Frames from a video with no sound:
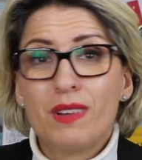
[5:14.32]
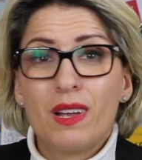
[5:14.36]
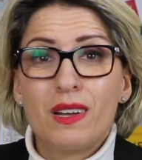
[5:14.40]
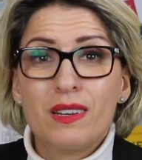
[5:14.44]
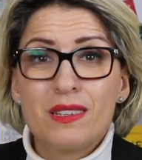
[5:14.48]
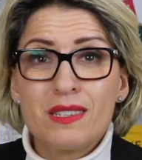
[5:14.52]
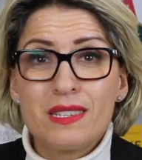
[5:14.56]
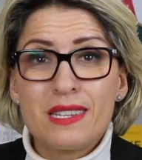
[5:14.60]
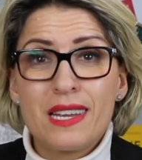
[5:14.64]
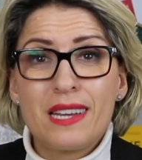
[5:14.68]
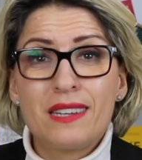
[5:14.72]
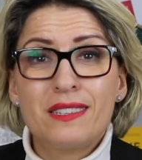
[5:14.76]

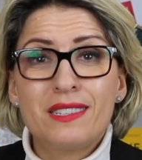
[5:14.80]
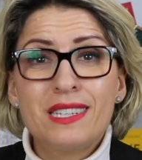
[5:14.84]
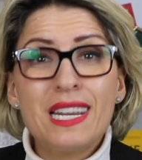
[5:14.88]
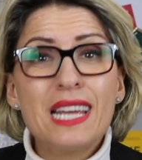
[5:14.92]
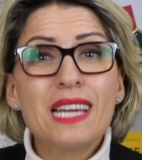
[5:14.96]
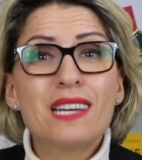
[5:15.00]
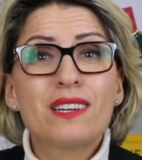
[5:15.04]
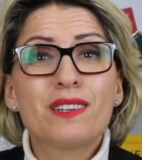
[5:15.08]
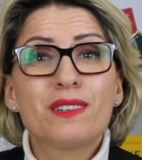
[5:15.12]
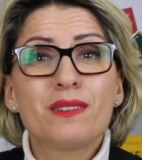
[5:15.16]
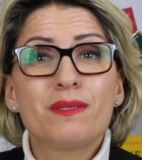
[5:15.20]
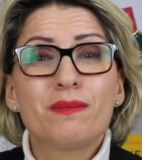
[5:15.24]
say tick,
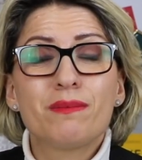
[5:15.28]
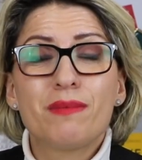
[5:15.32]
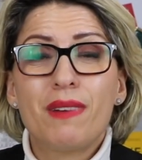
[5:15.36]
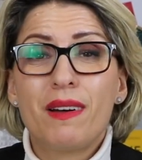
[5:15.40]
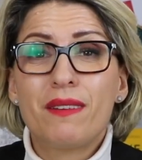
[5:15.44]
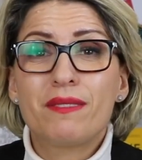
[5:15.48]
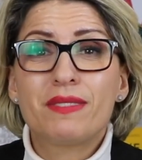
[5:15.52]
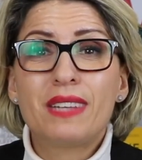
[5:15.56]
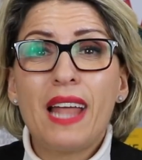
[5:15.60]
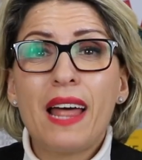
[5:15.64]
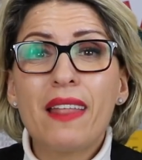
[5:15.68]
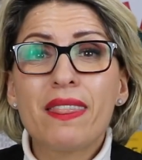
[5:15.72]

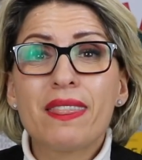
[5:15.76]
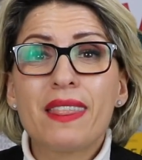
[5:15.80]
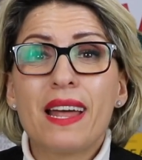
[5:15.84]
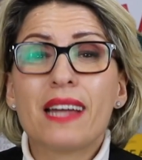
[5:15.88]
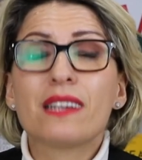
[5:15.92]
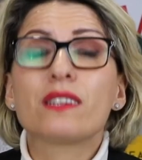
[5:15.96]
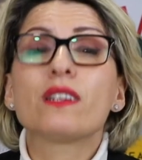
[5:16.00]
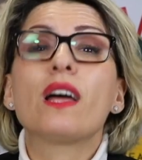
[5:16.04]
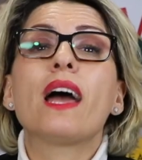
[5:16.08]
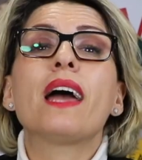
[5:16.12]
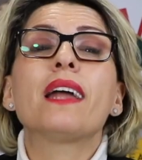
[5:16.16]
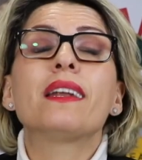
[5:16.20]
done that,
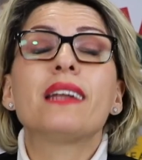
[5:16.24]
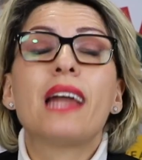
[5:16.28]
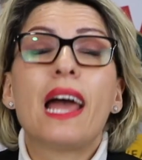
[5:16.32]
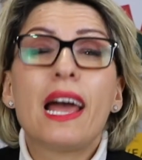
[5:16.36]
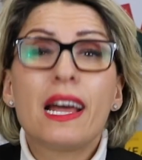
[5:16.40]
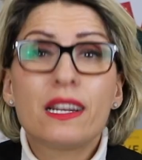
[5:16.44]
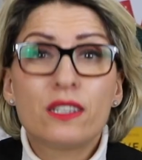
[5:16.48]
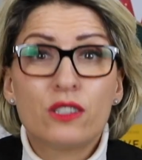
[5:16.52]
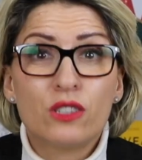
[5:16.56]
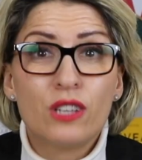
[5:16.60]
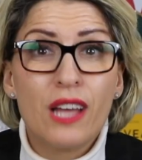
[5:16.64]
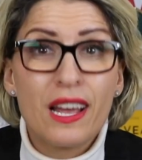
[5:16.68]
and
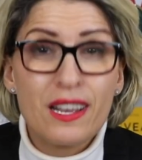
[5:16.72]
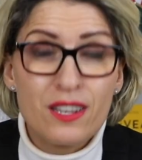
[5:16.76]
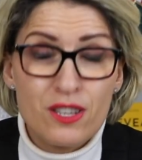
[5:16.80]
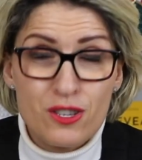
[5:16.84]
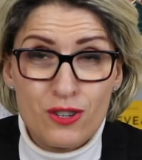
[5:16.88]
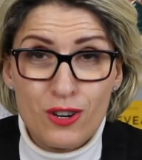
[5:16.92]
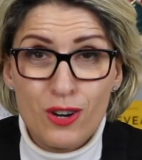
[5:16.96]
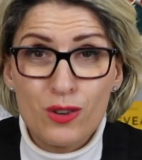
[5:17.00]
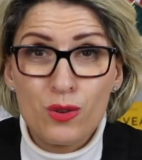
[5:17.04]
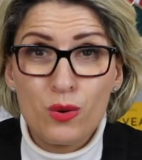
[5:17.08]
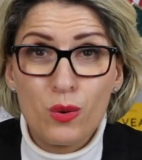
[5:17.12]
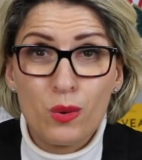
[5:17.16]
add
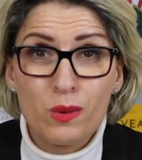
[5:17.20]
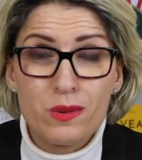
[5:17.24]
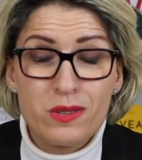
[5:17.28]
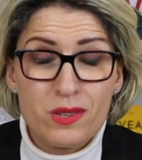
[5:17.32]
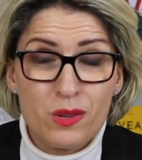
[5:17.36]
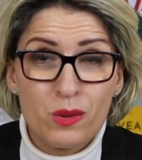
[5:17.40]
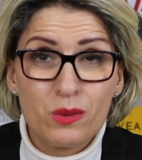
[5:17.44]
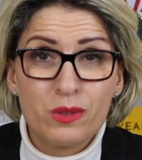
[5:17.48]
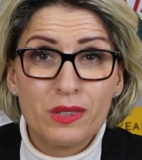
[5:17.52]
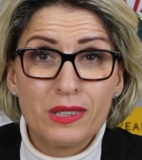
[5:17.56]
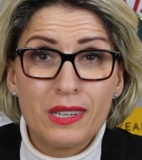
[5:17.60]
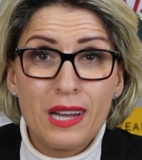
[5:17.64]
extra goals
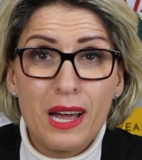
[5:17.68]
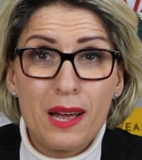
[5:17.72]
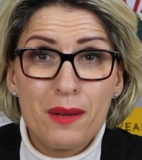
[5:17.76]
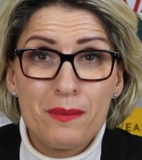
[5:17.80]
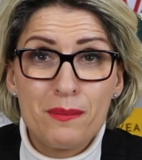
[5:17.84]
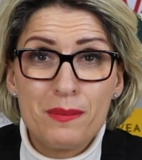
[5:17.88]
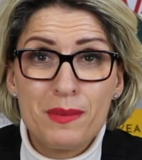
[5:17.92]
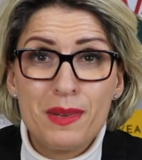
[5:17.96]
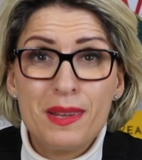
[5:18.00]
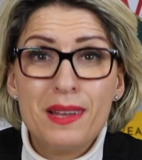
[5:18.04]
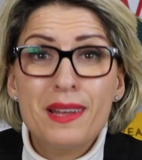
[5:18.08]
all the time.